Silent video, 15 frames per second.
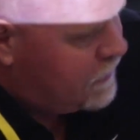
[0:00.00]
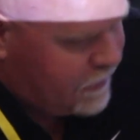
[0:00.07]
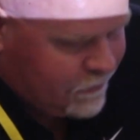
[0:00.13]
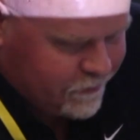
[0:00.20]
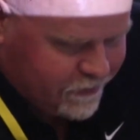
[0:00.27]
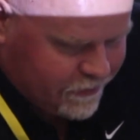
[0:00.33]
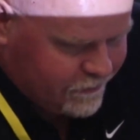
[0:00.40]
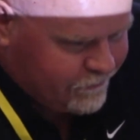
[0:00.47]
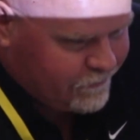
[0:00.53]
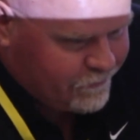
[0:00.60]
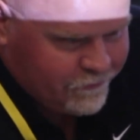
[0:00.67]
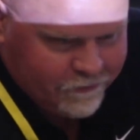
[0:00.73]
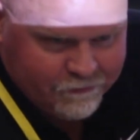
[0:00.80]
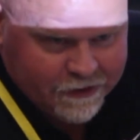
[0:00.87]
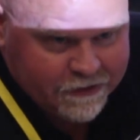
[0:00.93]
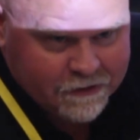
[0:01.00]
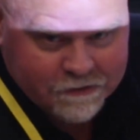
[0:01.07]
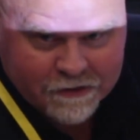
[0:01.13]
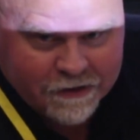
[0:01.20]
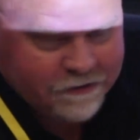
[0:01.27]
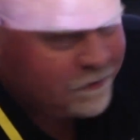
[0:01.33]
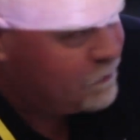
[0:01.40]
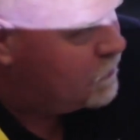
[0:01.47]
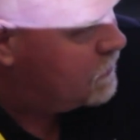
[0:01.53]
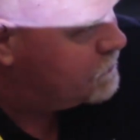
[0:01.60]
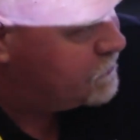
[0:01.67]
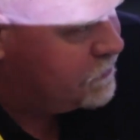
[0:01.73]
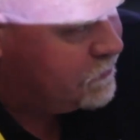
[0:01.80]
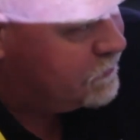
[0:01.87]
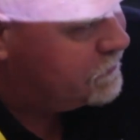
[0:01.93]
I don't care if I'm going to die tomorrow. I'm
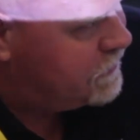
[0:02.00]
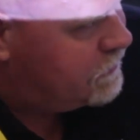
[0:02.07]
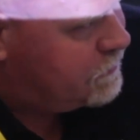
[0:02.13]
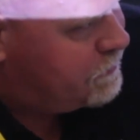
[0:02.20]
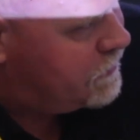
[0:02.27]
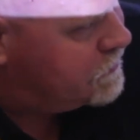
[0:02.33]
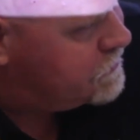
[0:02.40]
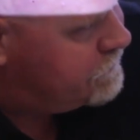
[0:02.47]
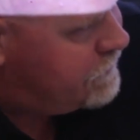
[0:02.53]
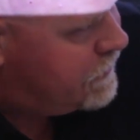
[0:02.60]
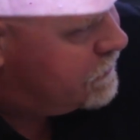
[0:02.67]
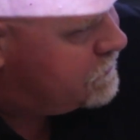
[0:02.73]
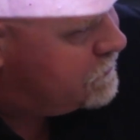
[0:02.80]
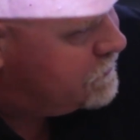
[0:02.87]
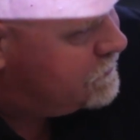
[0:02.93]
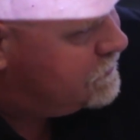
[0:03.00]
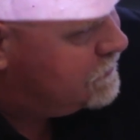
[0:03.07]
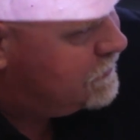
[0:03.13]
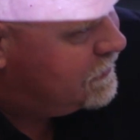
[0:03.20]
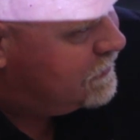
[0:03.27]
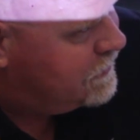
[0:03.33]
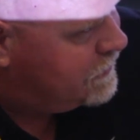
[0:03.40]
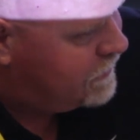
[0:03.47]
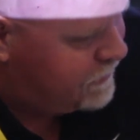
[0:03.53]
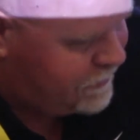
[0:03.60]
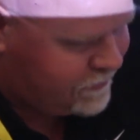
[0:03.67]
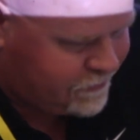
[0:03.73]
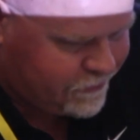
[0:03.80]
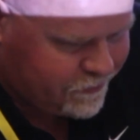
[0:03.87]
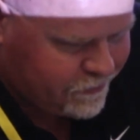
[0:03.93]
still going down with a positive attitude,
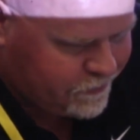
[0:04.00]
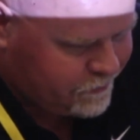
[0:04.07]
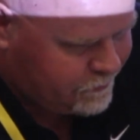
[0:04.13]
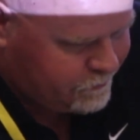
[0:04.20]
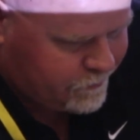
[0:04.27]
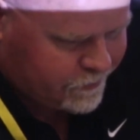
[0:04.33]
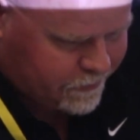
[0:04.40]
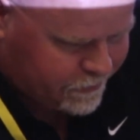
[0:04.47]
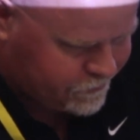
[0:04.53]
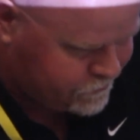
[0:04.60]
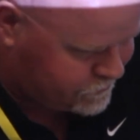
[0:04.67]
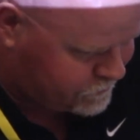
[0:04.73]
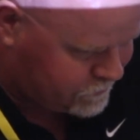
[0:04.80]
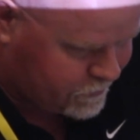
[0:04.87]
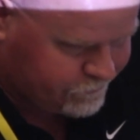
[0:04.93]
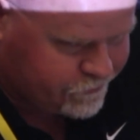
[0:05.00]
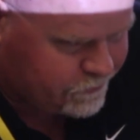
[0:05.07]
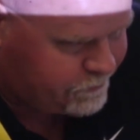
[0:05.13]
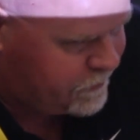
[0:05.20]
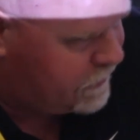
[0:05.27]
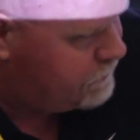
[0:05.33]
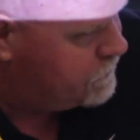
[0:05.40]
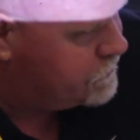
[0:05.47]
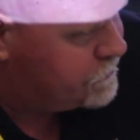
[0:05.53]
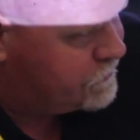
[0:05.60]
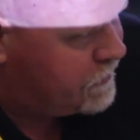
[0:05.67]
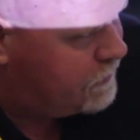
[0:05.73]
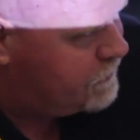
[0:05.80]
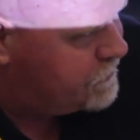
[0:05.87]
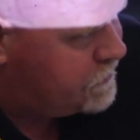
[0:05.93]
and I've been able to
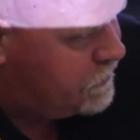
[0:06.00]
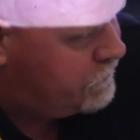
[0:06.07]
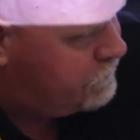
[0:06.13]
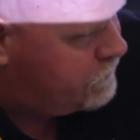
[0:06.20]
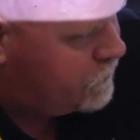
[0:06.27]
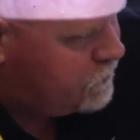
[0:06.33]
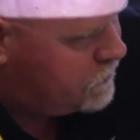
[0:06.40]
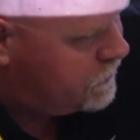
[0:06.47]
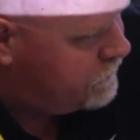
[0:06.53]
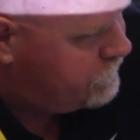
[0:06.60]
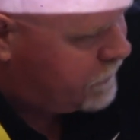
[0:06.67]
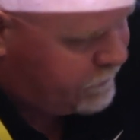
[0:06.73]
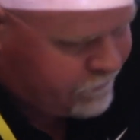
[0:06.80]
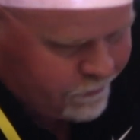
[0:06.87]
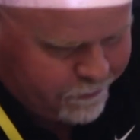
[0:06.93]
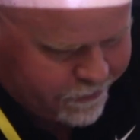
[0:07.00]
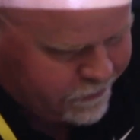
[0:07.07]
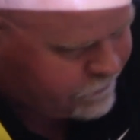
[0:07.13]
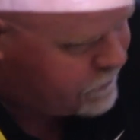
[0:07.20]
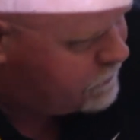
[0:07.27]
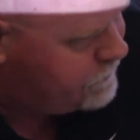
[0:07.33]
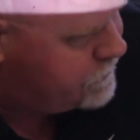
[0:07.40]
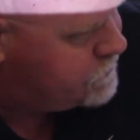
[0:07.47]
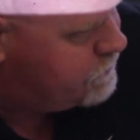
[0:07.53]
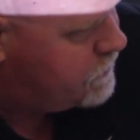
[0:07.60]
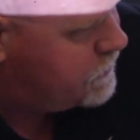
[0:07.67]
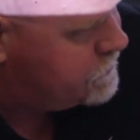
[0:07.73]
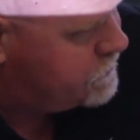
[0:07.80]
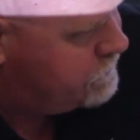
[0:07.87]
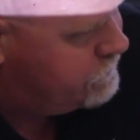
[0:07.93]
surround myself my whole life. Everybody around me is
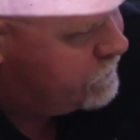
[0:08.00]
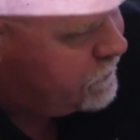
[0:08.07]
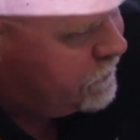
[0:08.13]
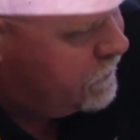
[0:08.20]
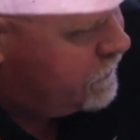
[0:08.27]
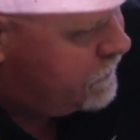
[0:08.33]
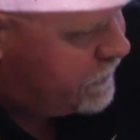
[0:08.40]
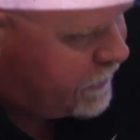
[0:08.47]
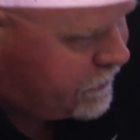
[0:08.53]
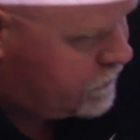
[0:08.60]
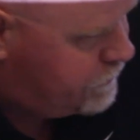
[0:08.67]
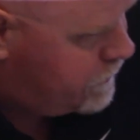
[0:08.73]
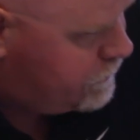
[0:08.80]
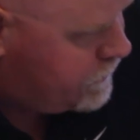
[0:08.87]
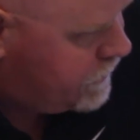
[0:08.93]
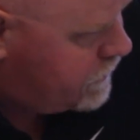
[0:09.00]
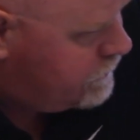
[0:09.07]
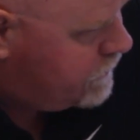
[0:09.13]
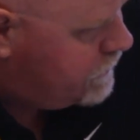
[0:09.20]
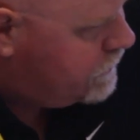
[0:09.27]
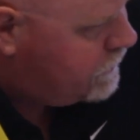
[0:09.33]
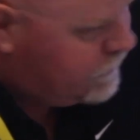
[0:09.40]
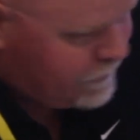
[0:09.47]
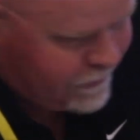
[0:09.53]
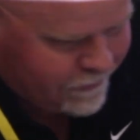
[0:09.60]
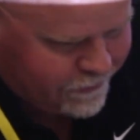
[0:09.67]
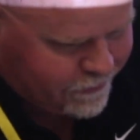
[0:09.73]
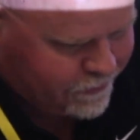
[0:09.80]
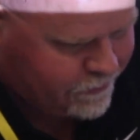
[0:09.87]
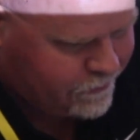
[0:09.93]
positive. Negative people hate me.
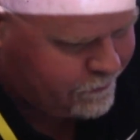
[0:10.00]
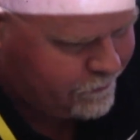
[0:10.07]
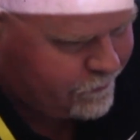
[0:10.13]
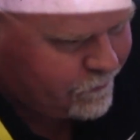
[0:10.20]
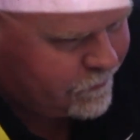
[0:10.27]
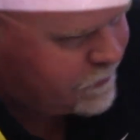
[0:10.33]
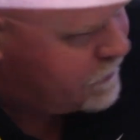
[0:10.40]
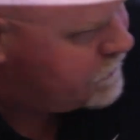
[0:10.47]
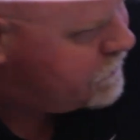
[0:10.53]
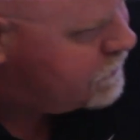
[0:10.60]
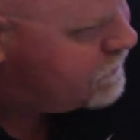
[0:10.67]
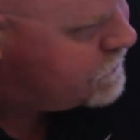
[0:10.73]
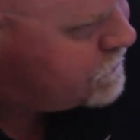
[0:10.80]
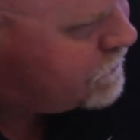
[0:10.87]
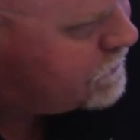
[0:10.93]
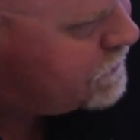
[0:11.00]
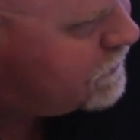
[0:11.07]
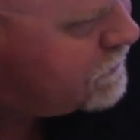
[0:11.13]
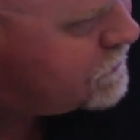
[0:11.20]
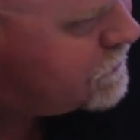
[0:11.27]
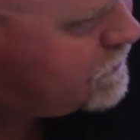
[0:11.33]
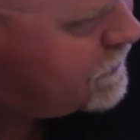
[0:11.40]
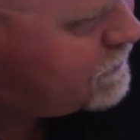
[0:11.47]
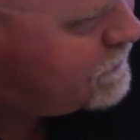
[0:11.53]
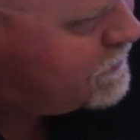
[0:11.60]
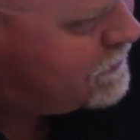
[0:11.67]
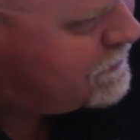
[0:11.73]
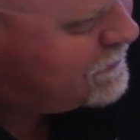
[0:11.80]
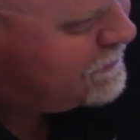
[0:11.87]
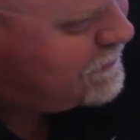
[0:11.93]
And can I tell my joke now, or should I wait a
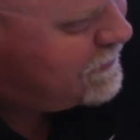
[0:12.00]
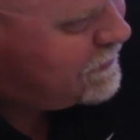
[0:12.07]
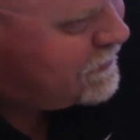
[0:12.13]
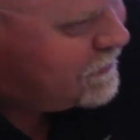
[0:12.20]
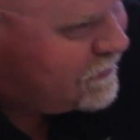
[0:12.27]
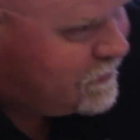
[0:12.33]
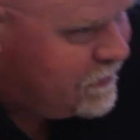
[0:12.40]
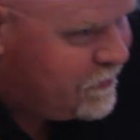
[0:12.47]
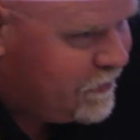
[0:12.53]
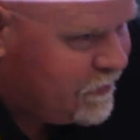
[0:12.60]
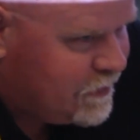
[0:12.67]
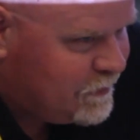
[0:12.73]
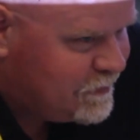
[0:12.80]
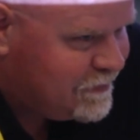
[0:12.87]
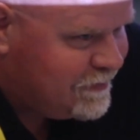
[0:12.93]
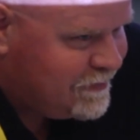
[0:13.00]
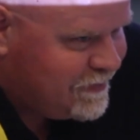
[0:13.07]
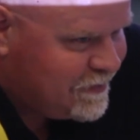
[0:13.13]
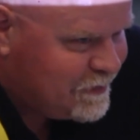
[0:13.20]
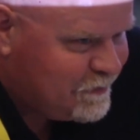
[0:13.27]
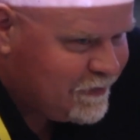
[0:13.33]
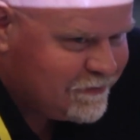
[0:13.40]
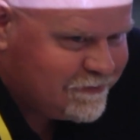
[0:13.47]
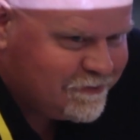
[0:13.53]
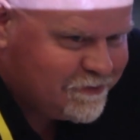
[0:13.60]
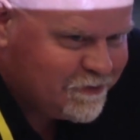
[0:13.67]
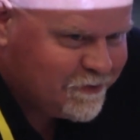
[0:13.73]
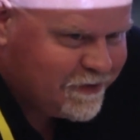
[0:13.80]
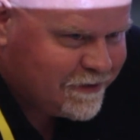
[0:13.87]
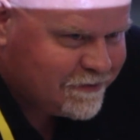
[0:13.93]
minute? Did you hear about the
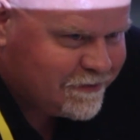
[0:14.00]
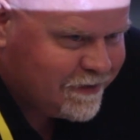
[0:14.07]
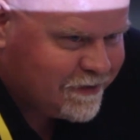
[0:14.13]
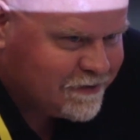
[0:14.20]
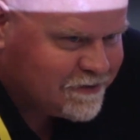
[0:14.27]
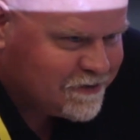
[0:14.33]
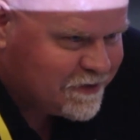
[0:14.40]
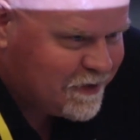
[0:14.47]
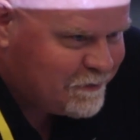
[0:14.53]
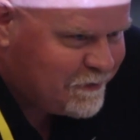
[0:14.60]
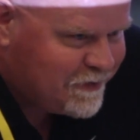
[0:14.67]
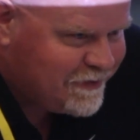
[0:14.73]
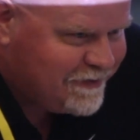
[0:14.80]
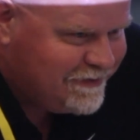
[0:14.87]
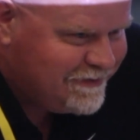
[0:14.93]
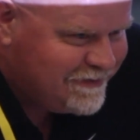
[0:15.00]
two antennas that got married?